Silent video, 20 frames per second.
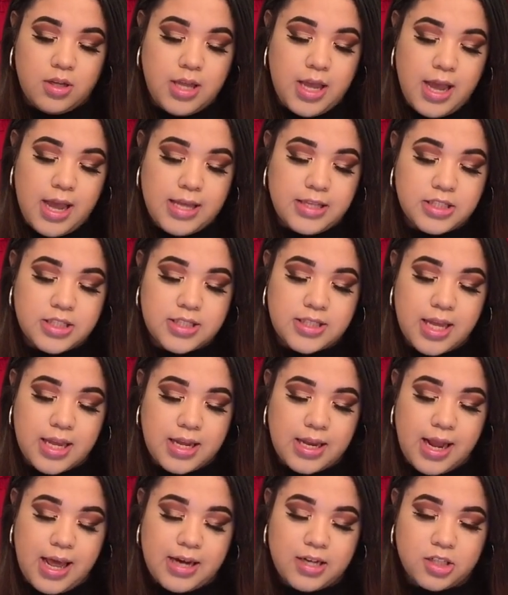yeah, it's just
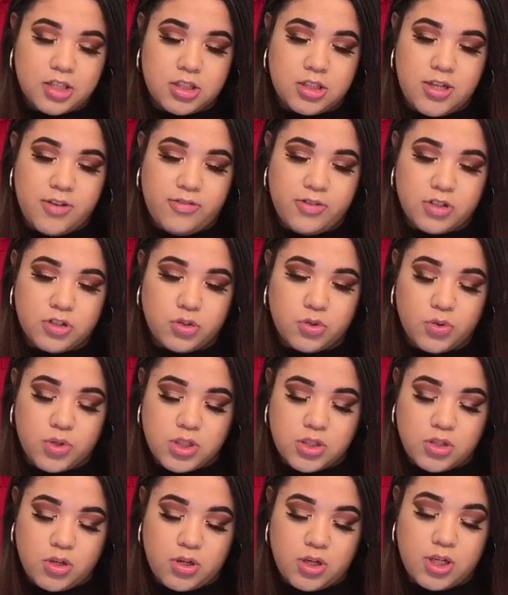like a lot of different
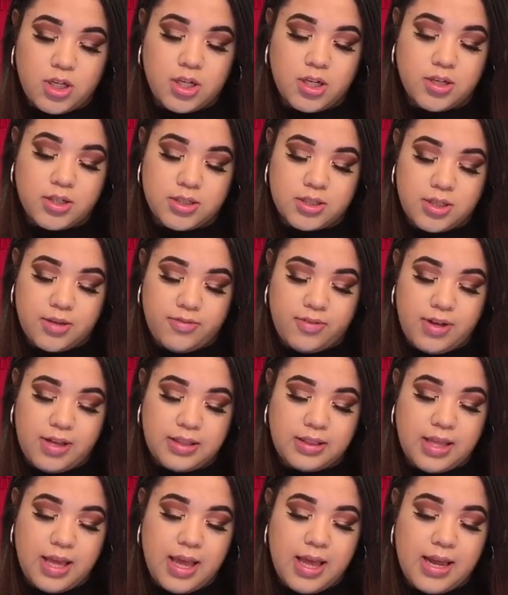stories on here and stuff
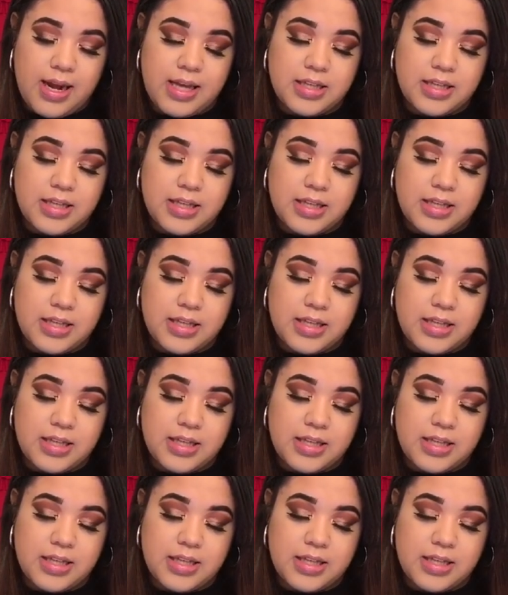like that.